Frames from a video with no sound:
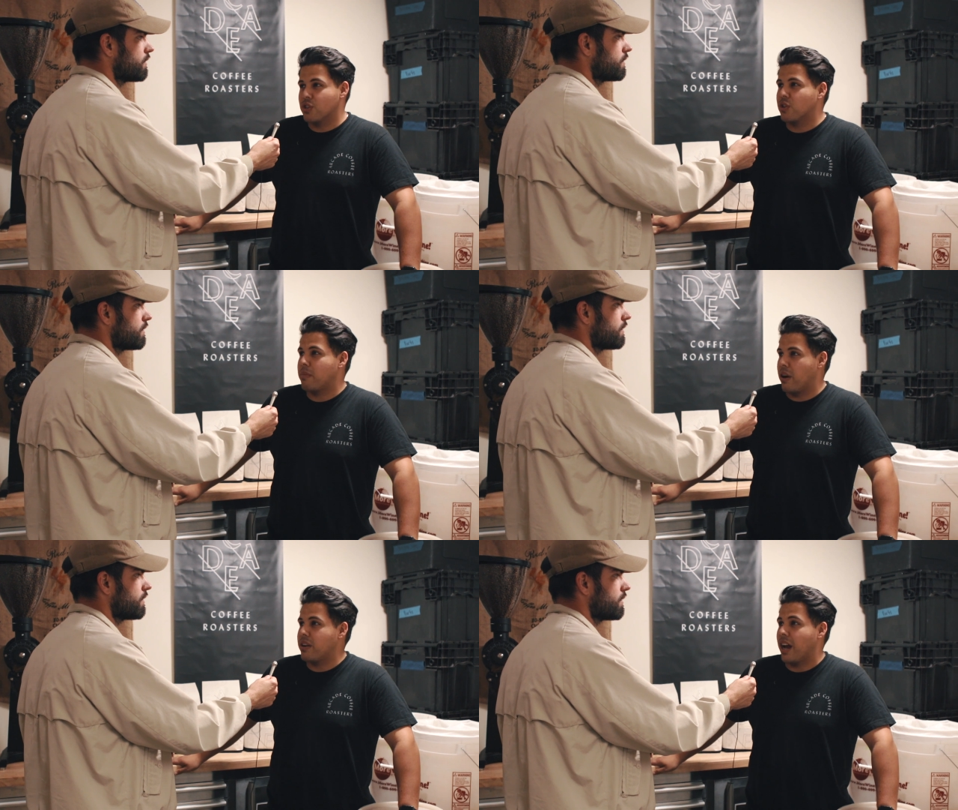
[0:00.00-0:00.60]
Speaker 1: do
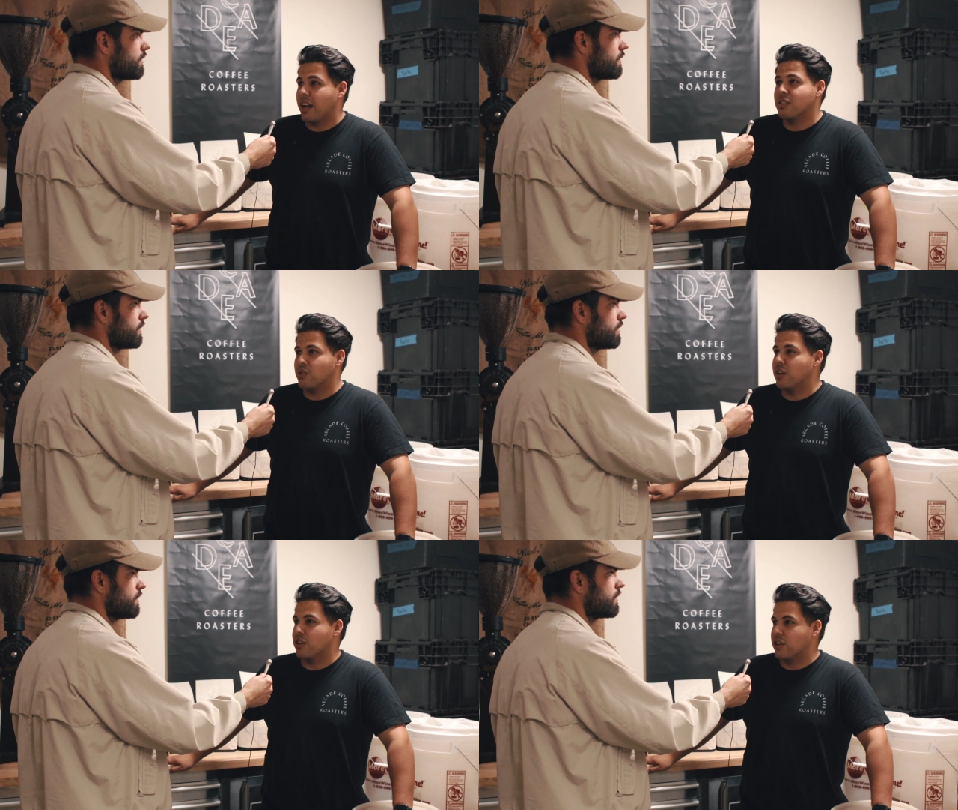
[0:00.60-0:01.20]
about 90
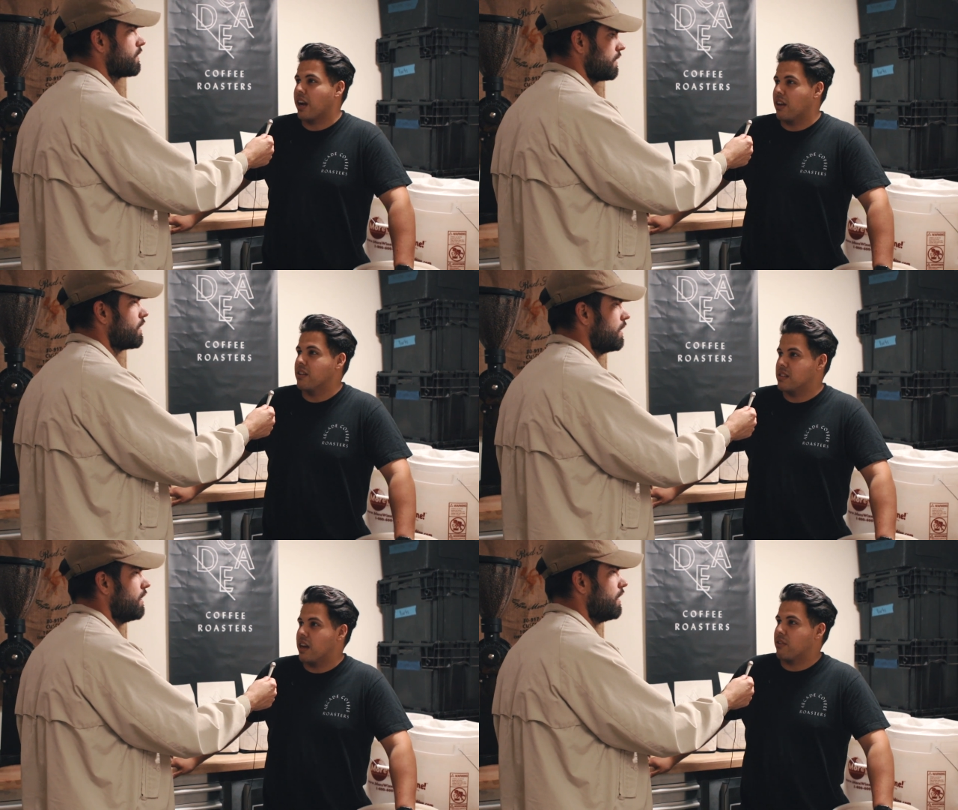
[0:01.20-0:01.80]
to 100
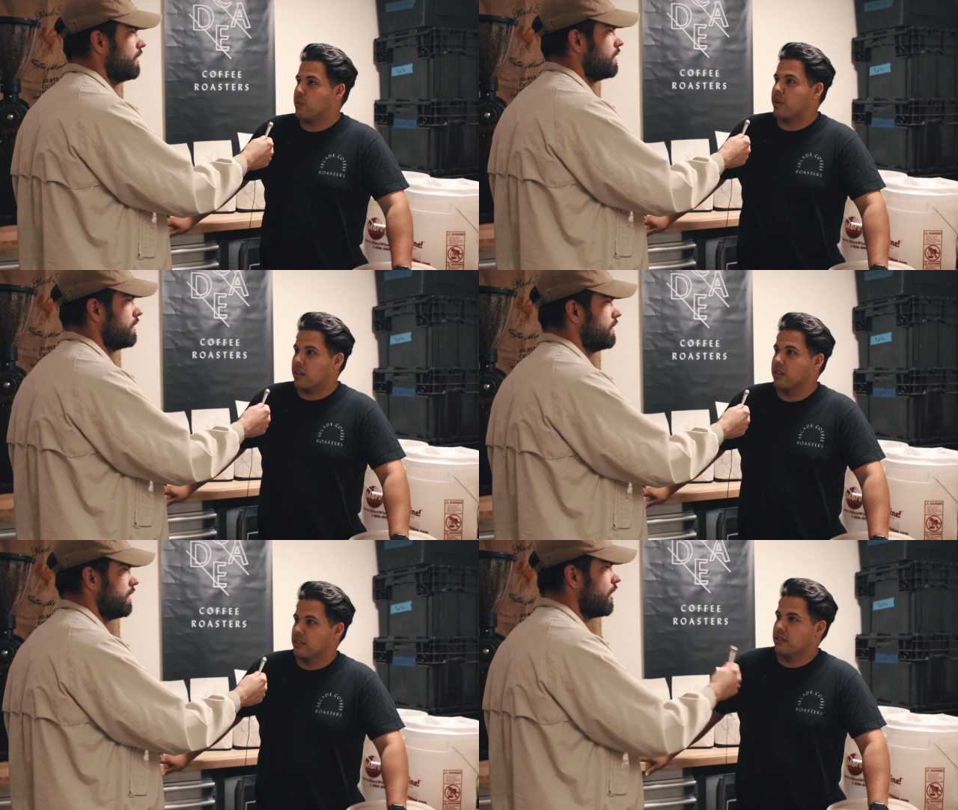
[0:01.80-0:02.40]
gallons every week.
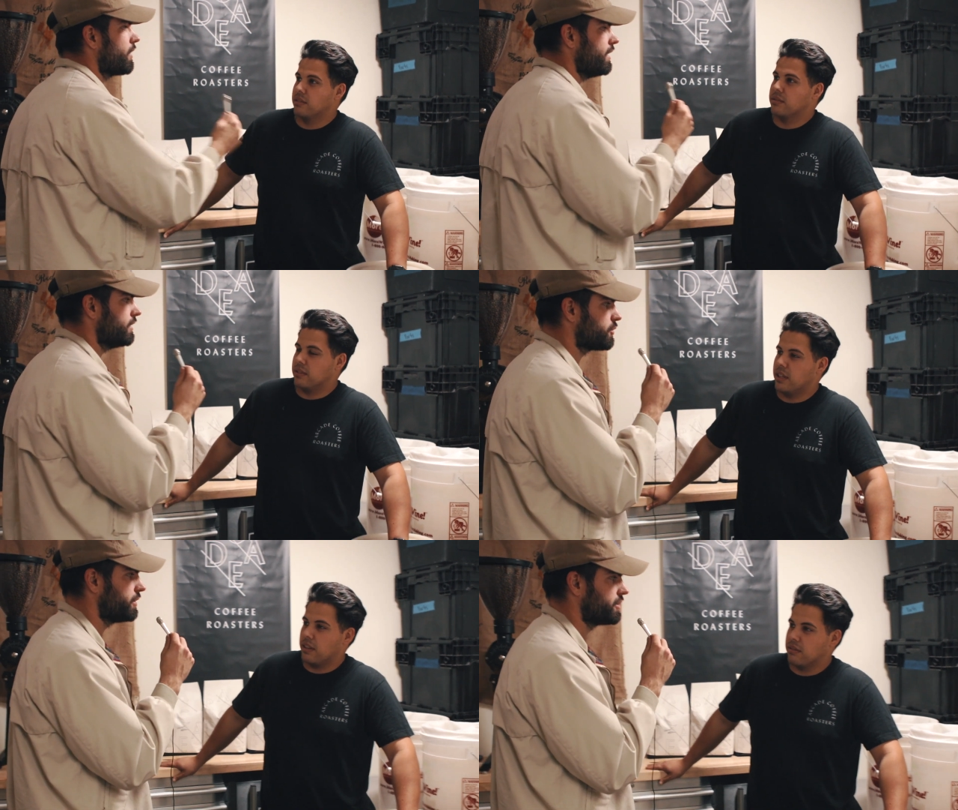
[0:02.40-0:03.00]
Speaker 2: Okay,
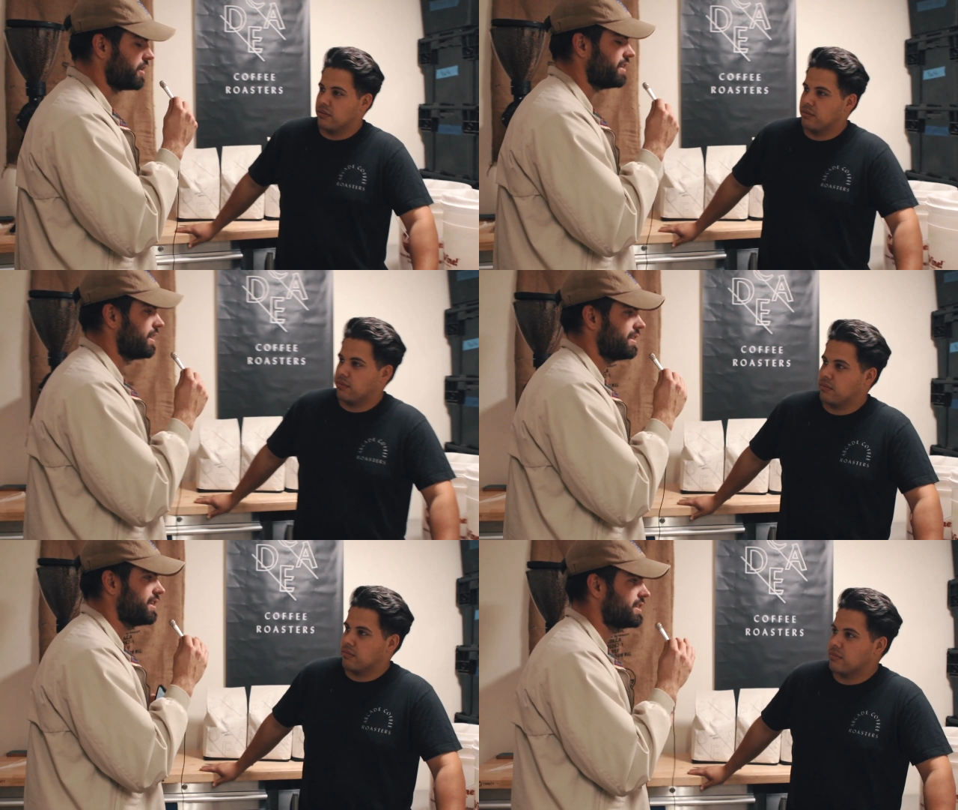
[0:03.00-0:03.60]
sweet. So that,
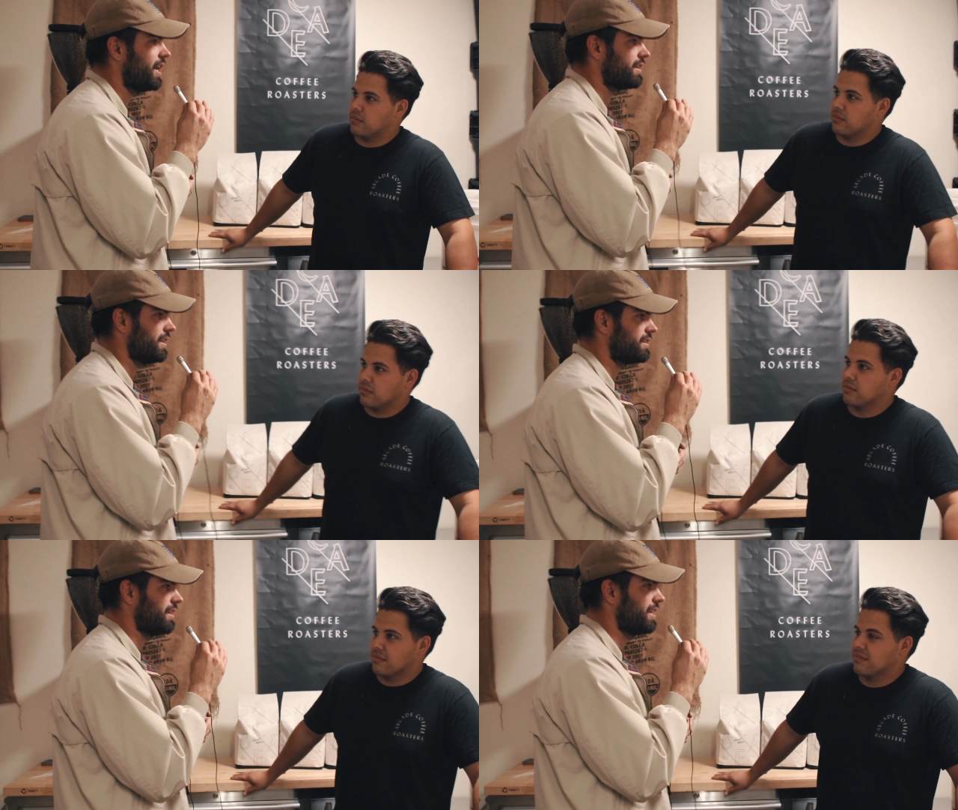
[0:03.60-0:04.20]
that's a ton.
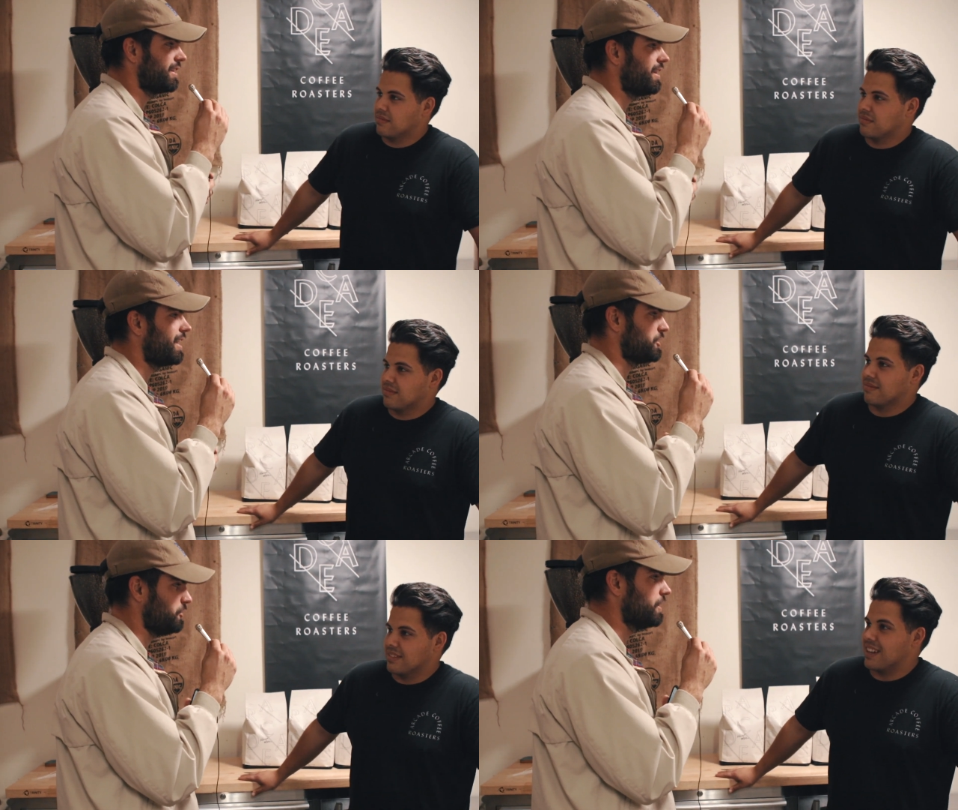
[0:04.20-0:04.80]
That's a, that's a
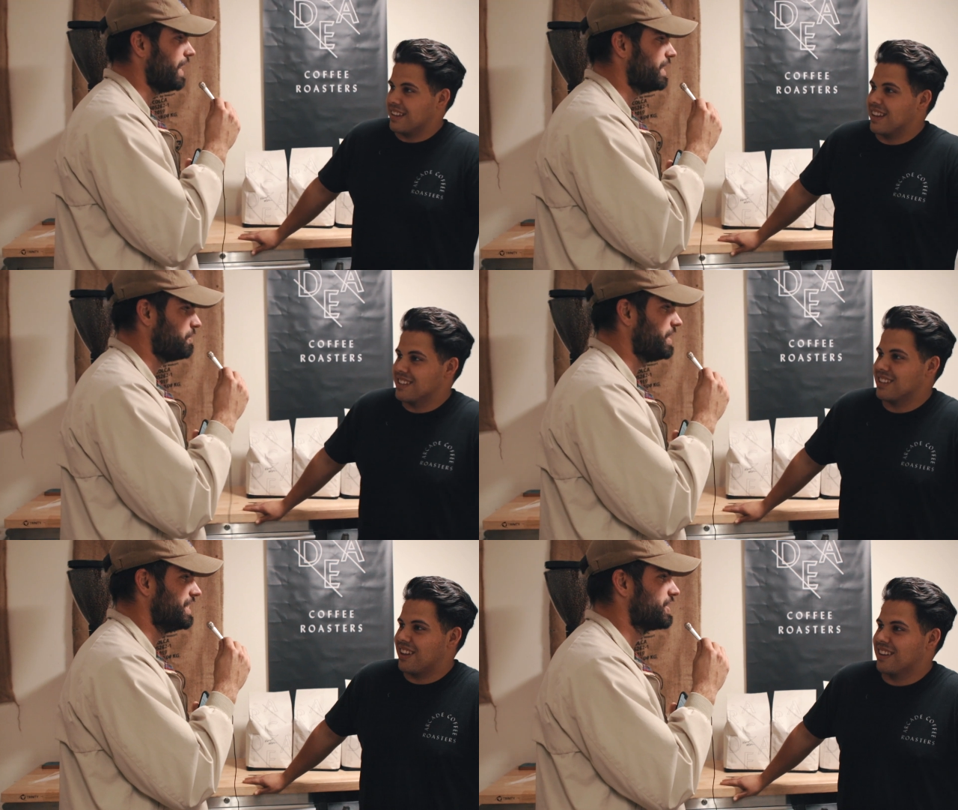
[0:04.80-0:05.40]
lot. Do you like
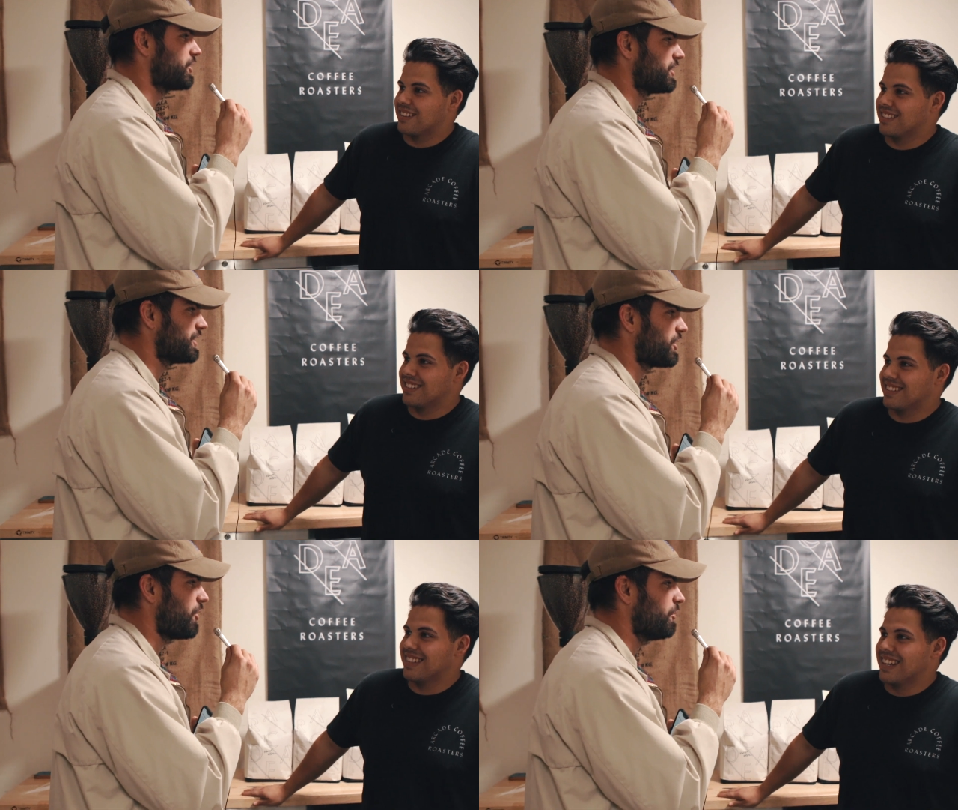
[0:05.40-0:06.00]
being in charge
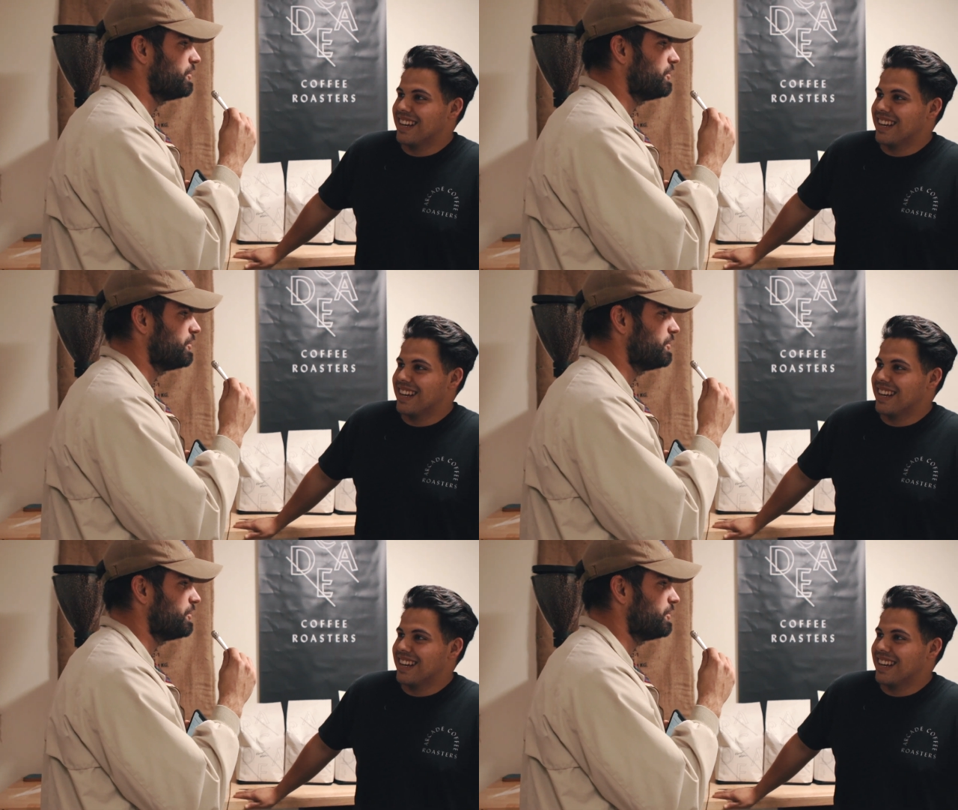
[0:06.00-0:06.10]
of the cold